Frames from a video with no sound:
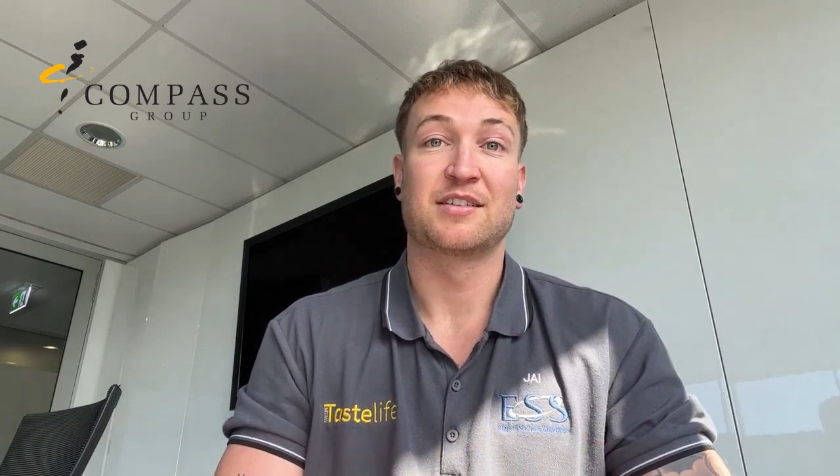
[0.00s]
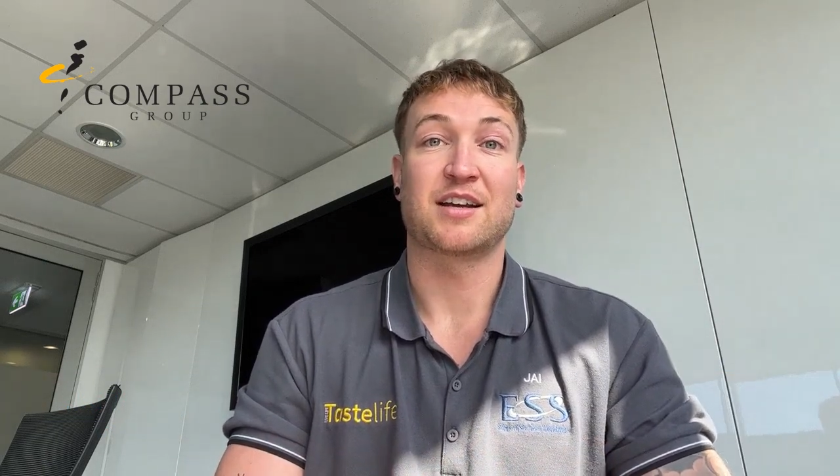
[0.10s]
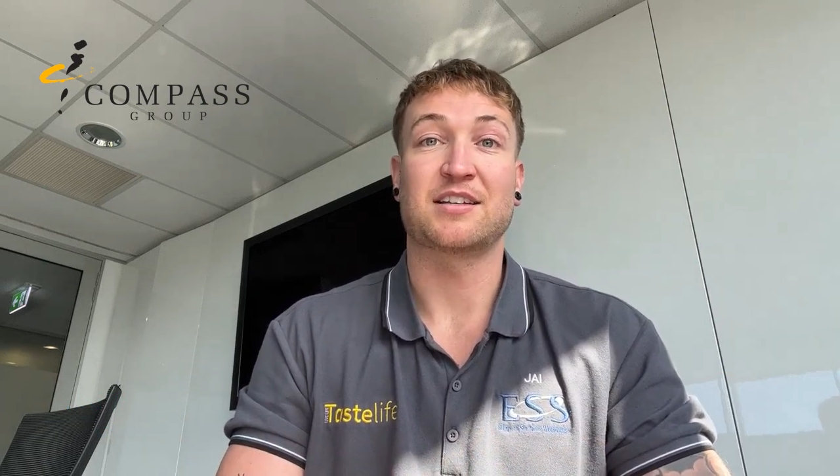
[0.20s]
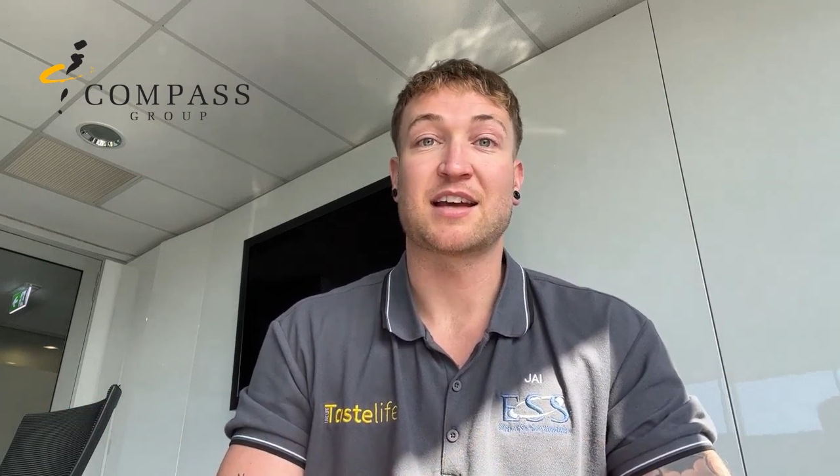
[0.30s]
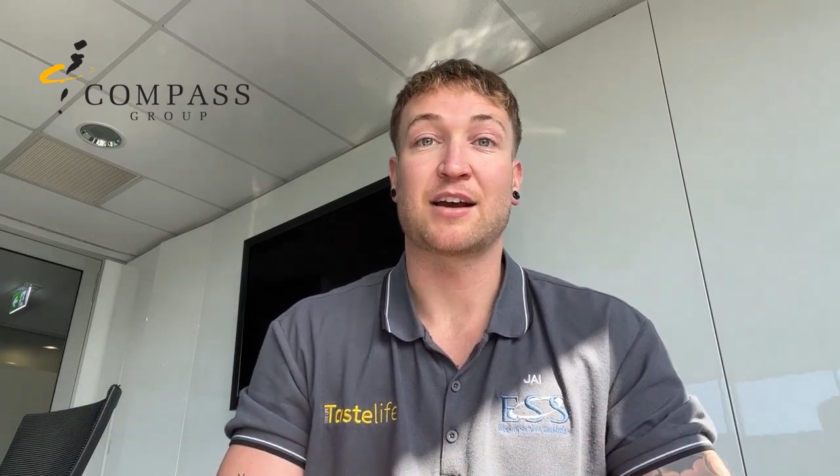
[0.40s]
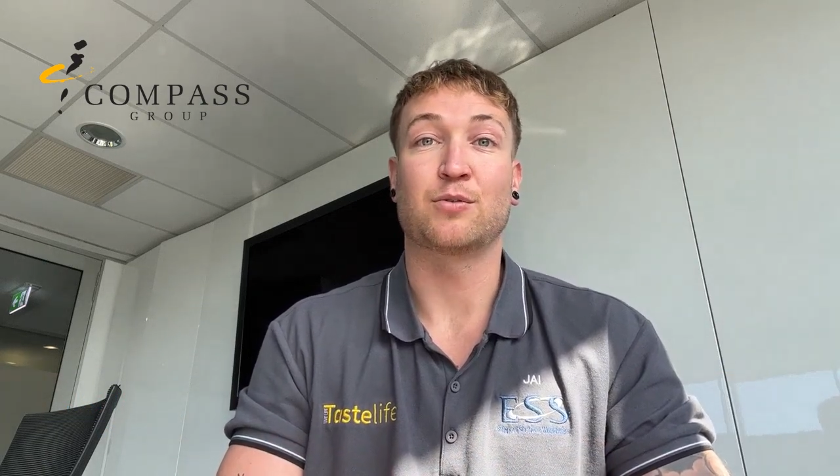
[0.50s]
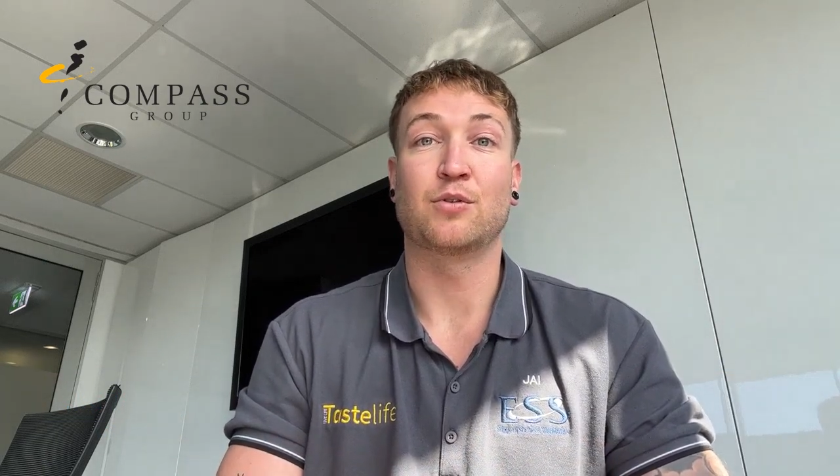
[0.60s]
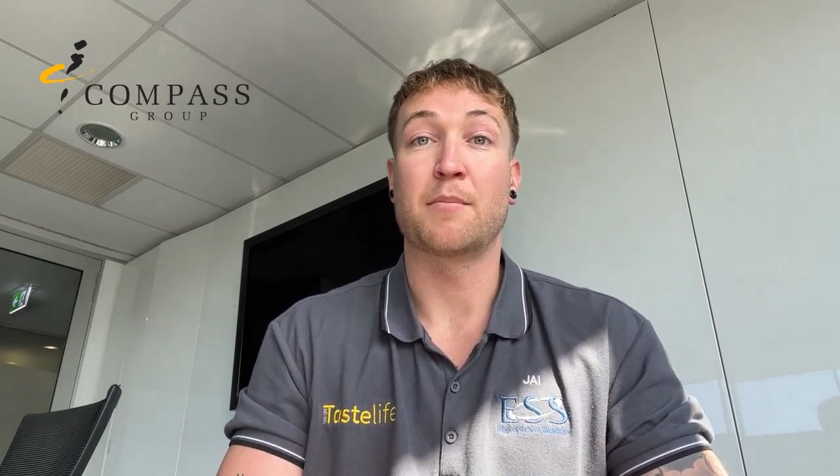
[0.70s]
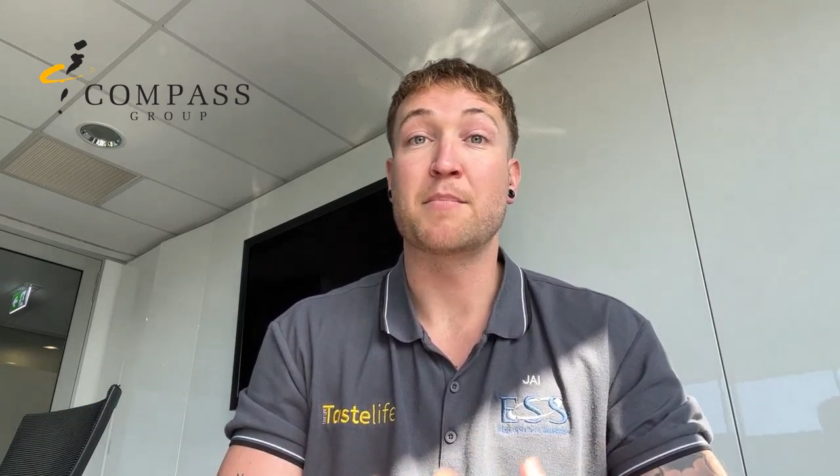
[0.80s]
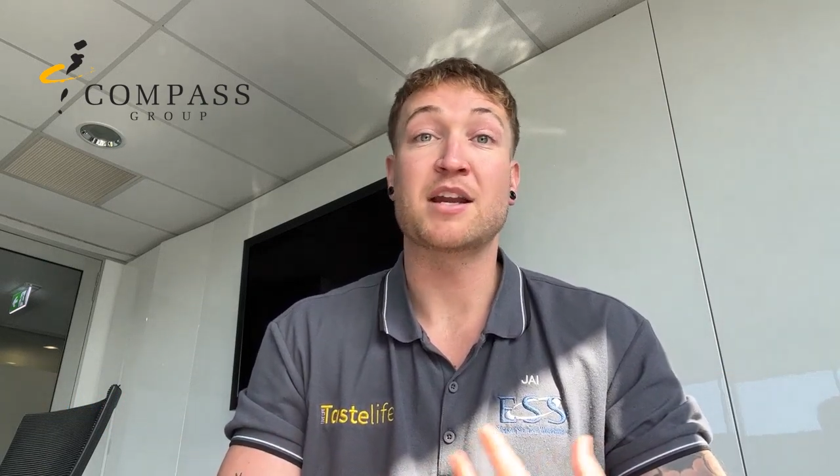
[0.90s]
They
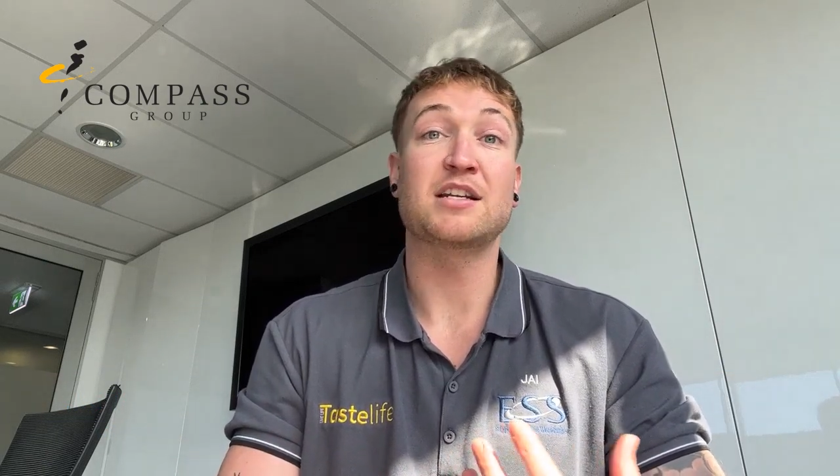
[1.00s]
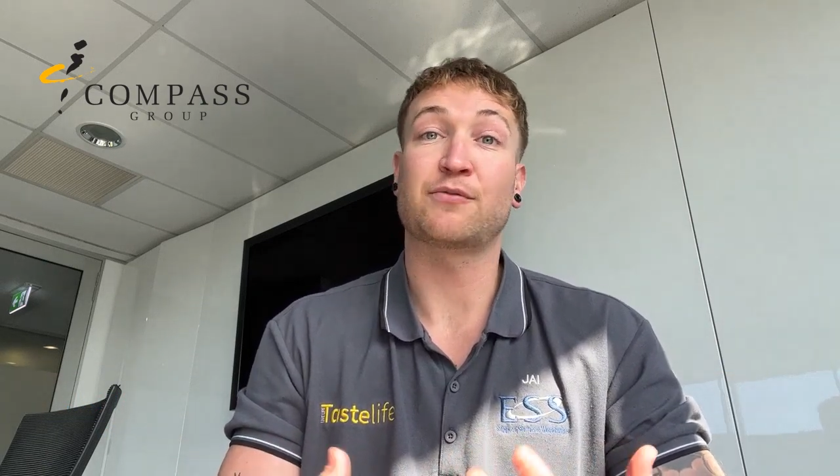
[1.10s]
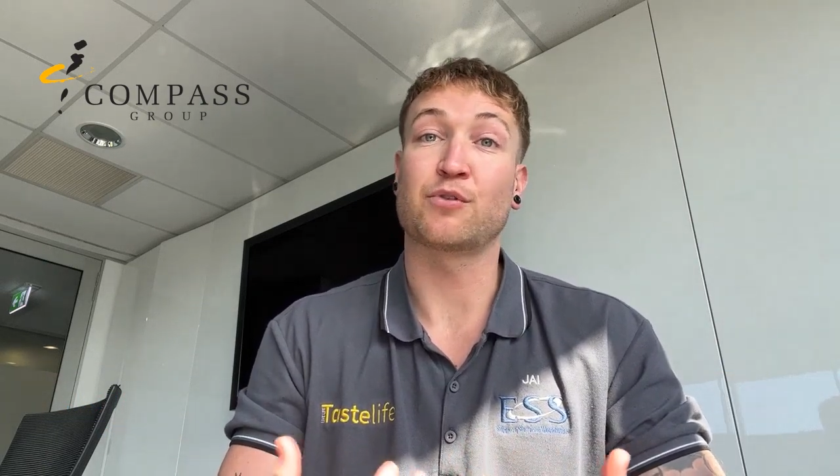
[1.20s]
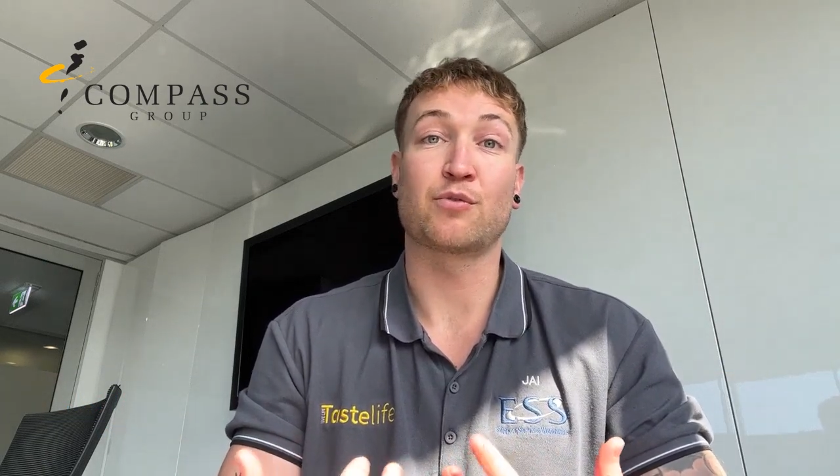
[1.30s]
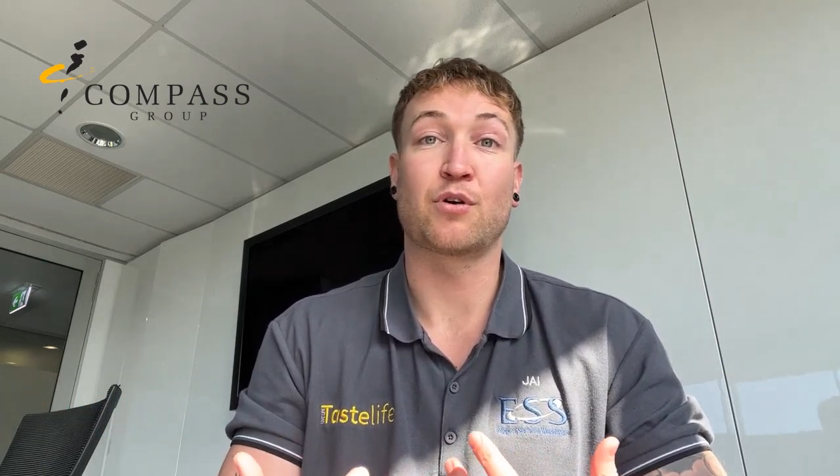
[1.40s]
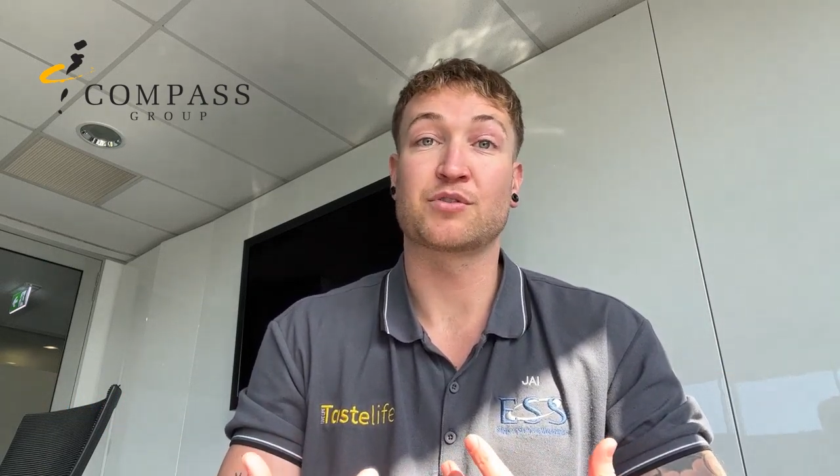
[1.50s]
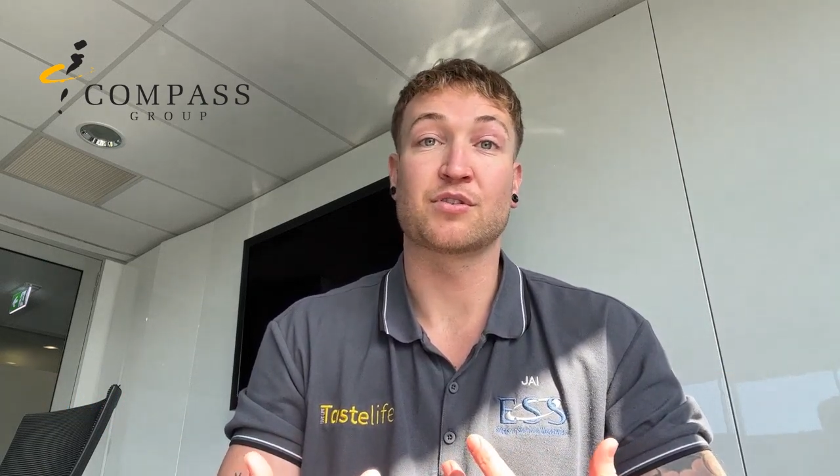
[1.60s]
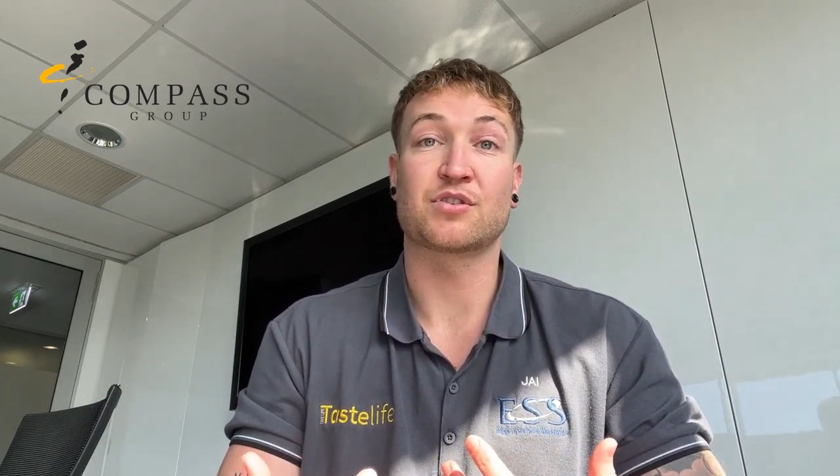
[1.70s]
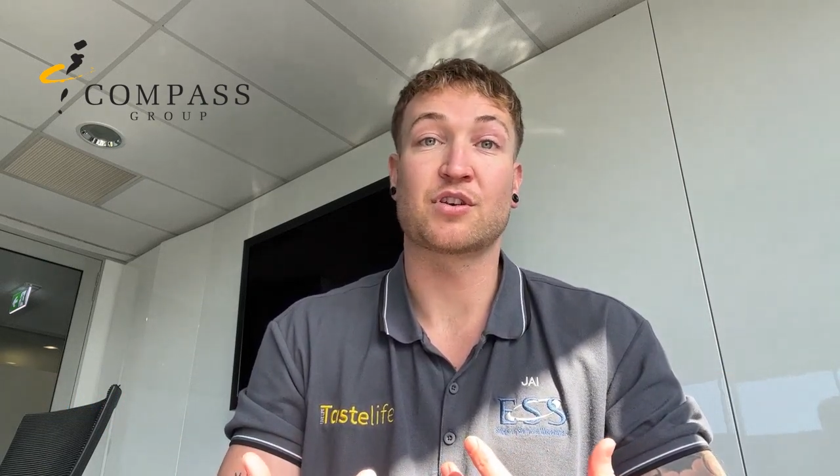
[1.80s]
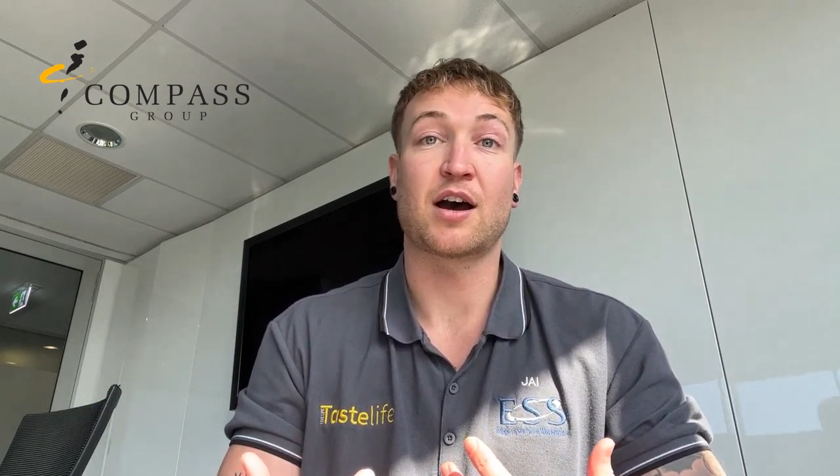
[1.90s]
tackle many different roles
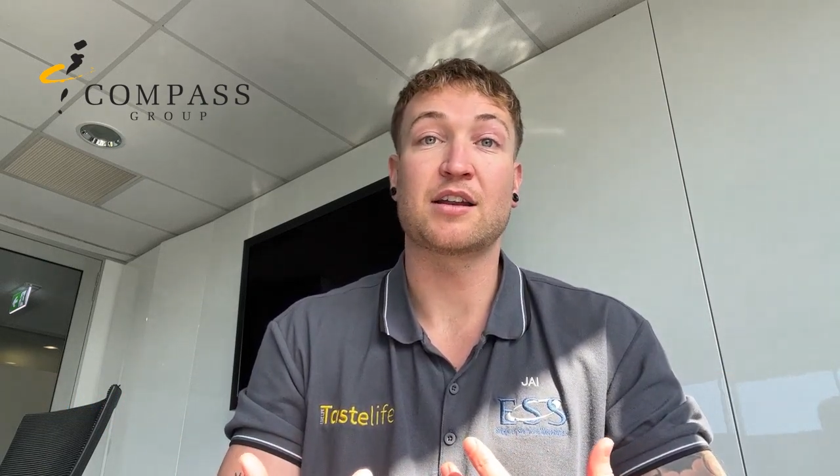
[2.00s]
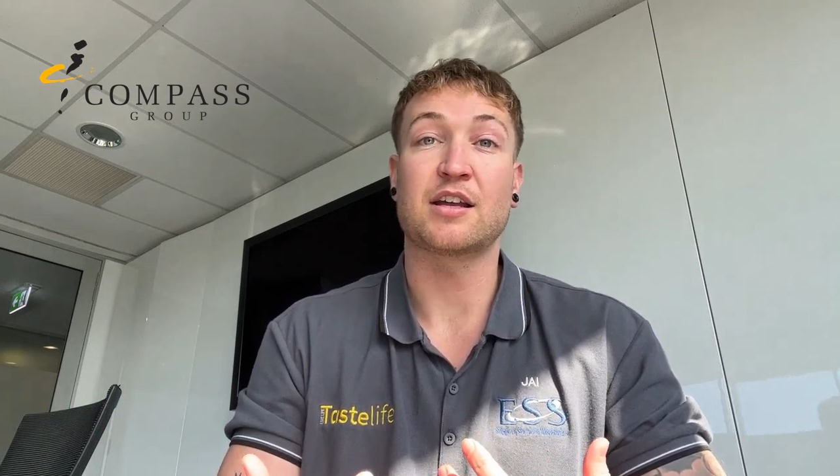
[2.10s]
on site,